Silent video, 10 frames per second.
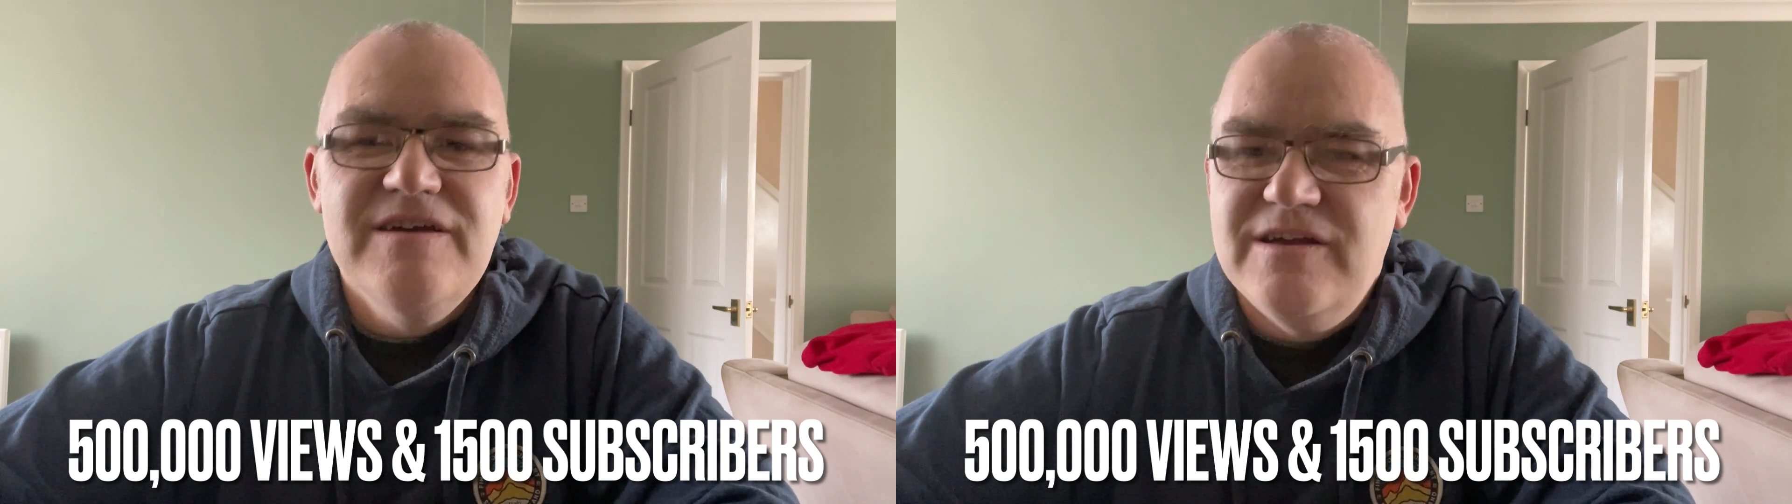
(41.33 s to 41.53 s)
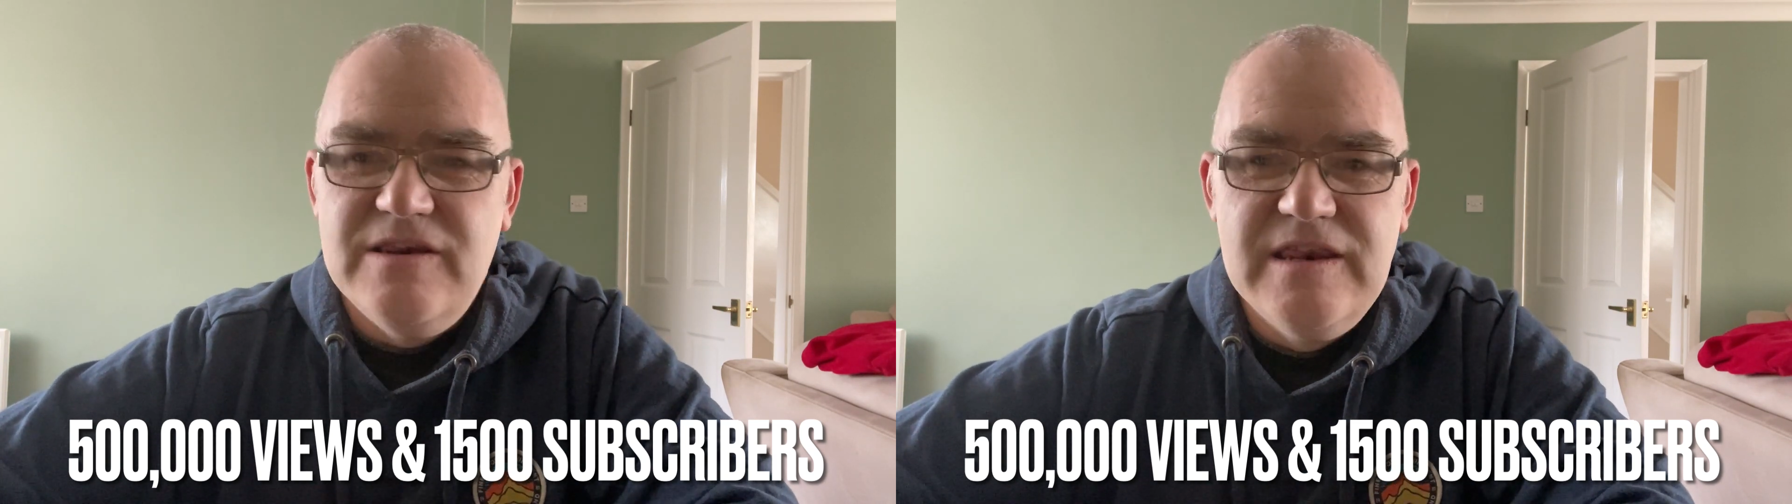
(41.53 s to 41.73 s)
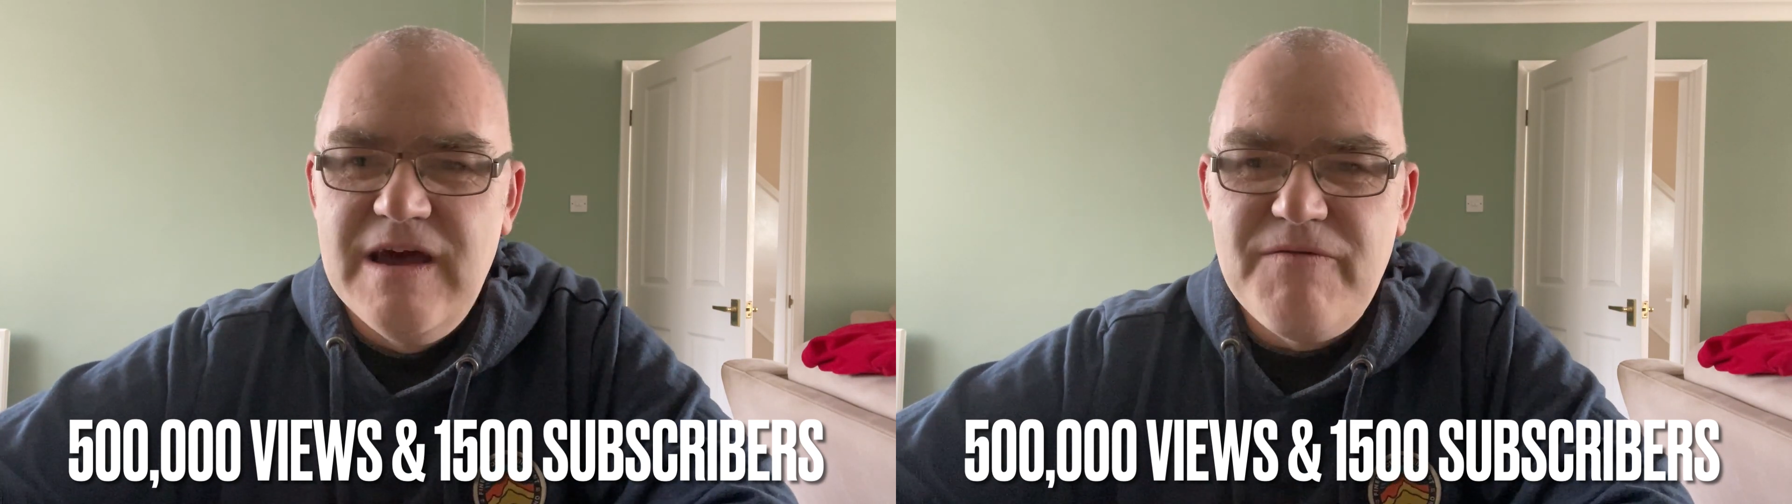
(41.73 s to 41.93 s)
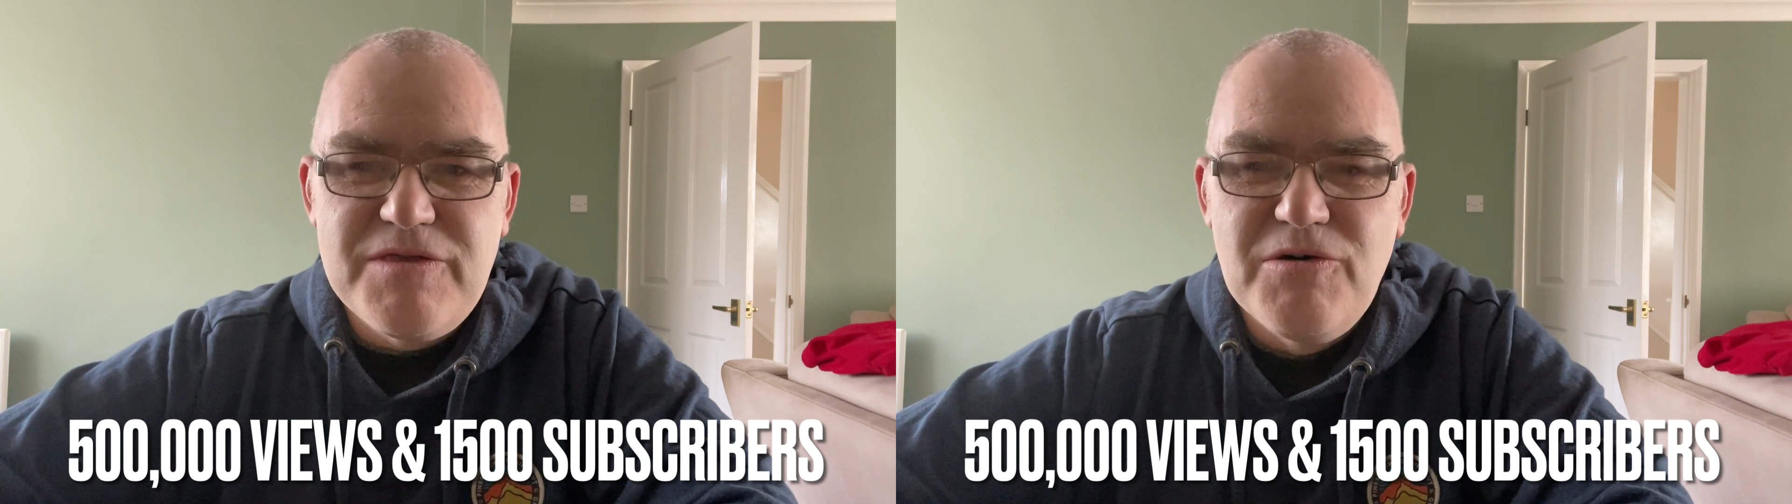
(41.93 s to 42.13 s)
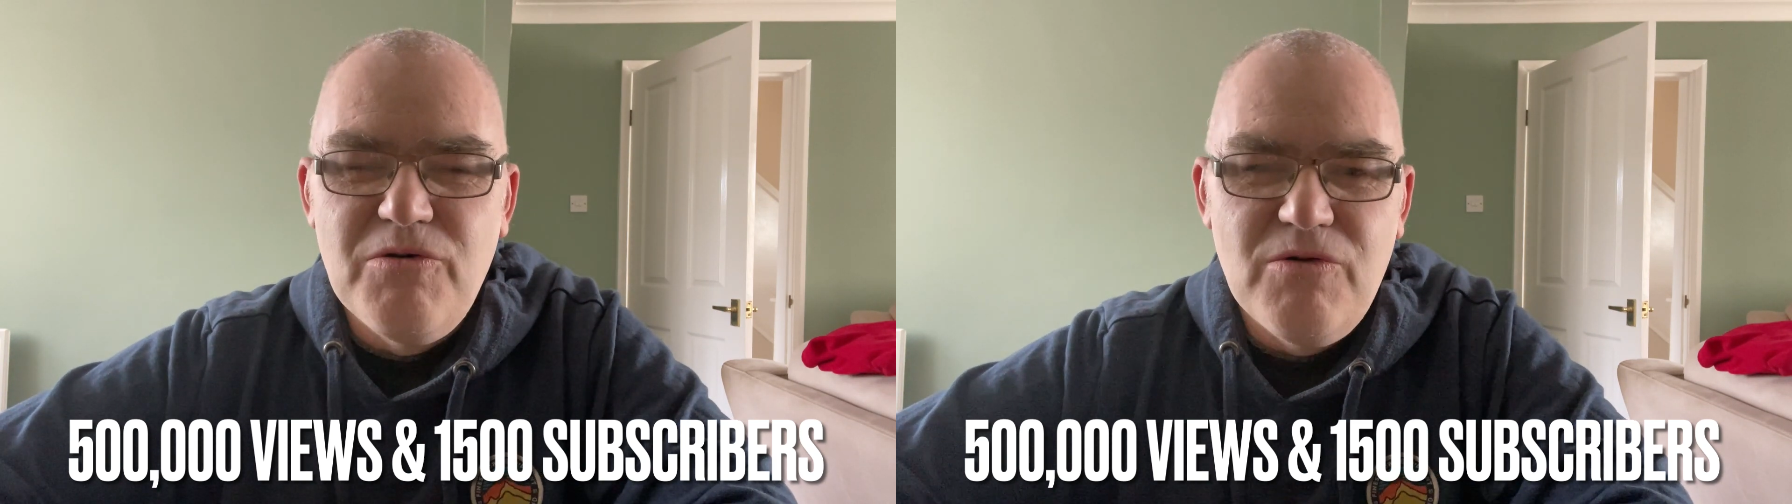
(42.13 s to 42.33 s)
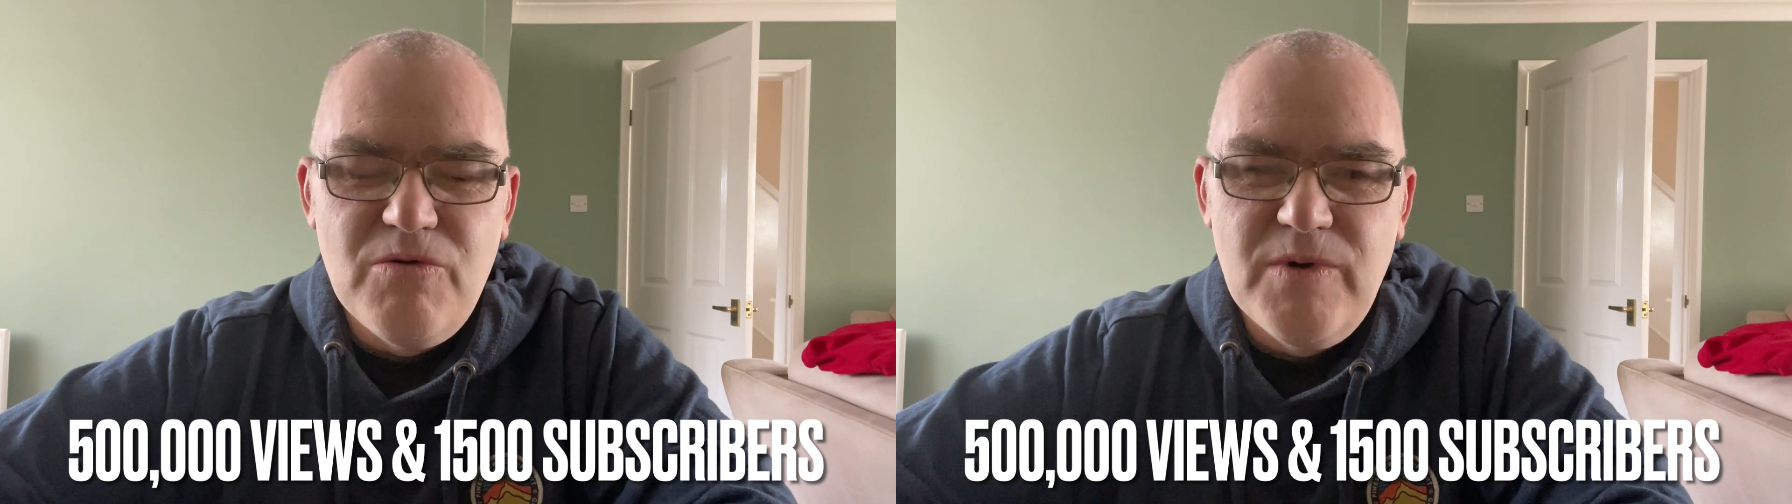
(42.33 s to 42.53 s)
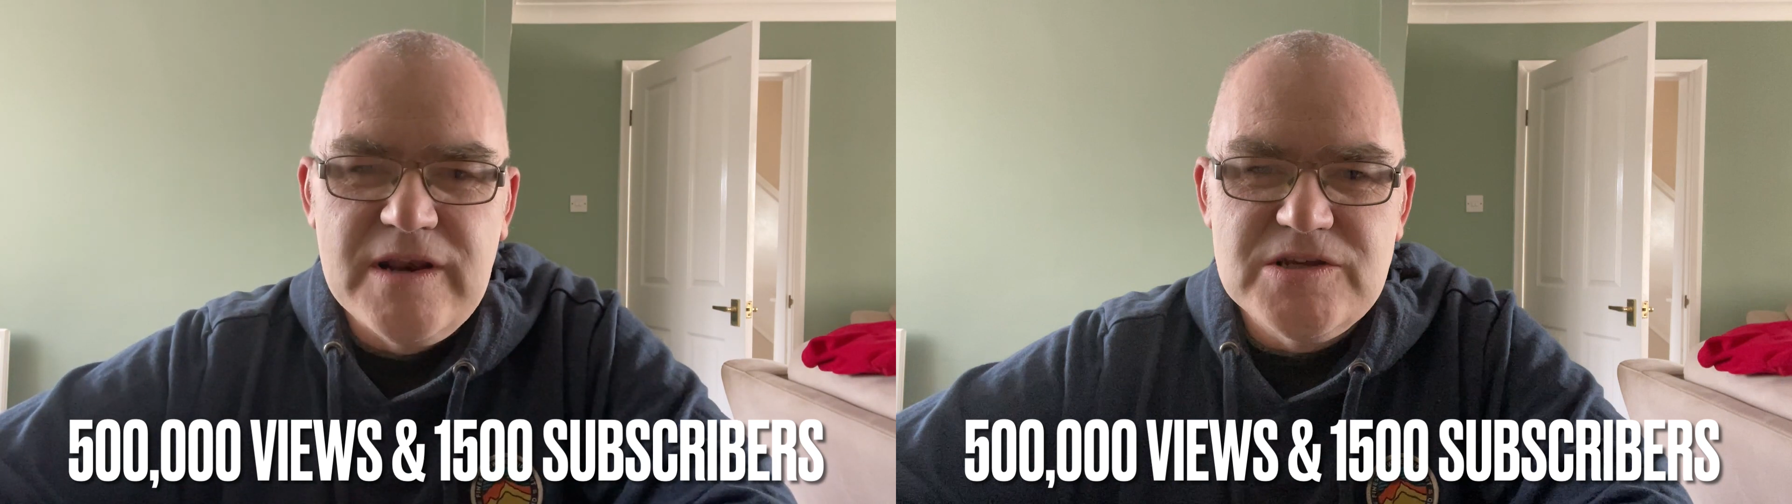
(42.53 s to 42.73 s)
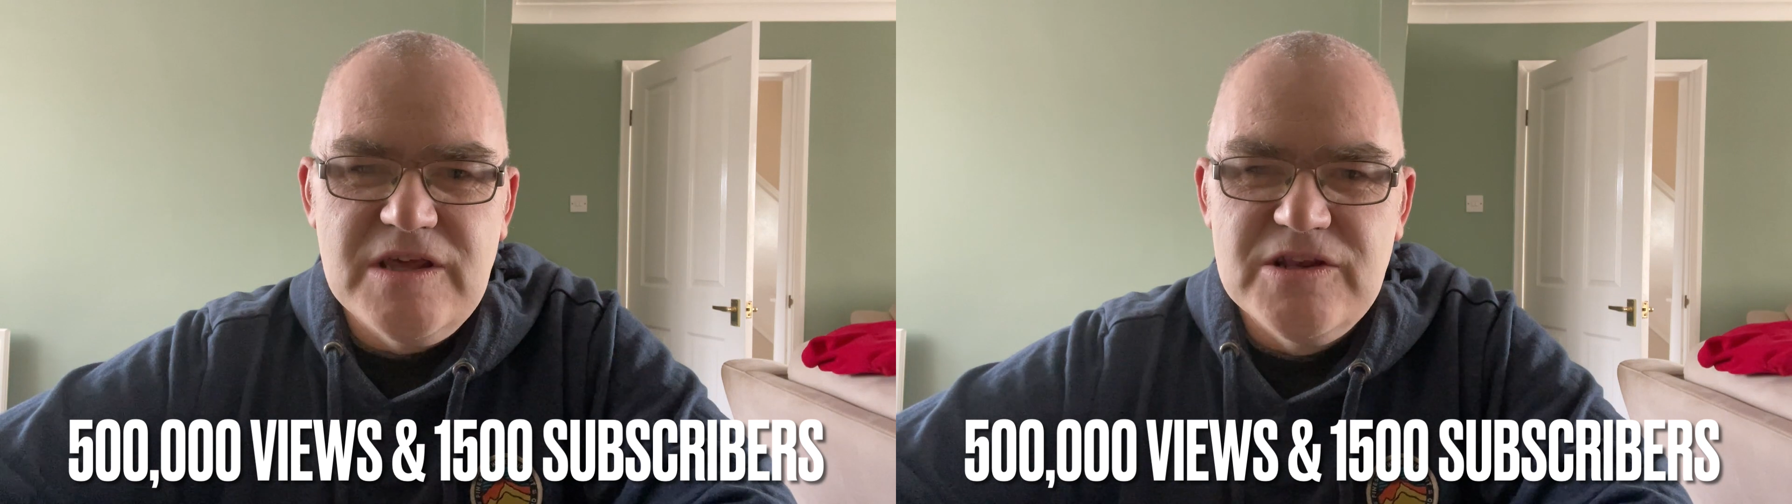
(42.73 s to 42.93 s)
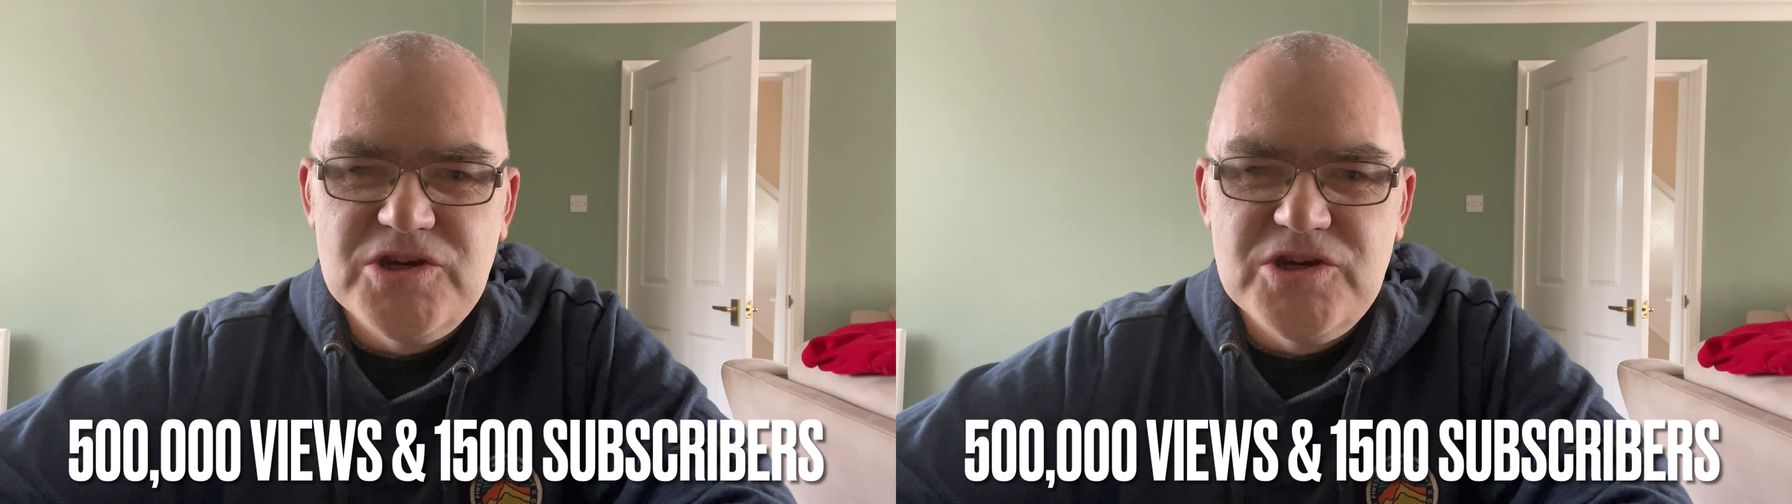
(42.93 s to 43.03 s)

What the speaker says: Never thought when I set the